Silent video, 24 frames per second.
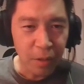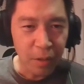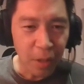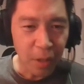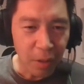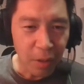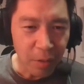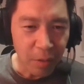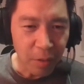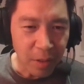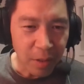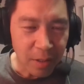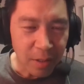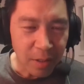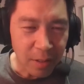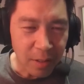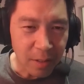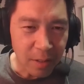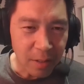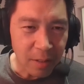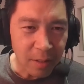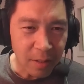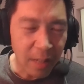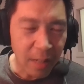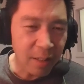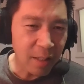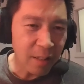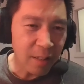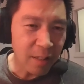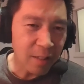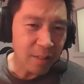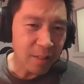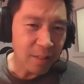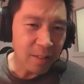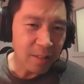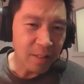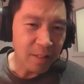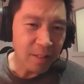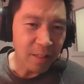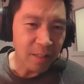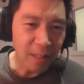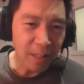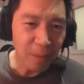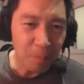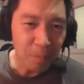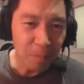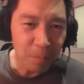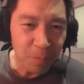no, this is, I think this is
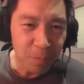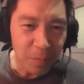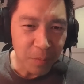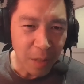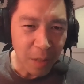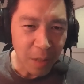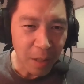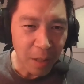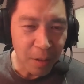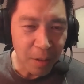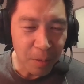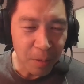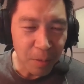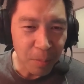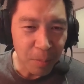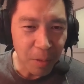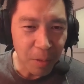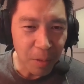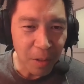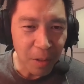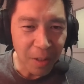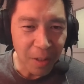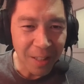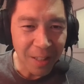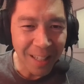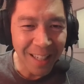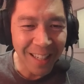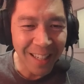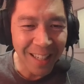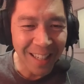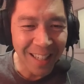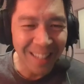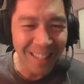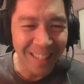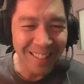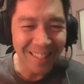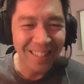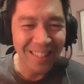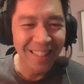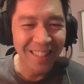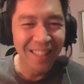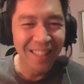silly. Uh, they're, they're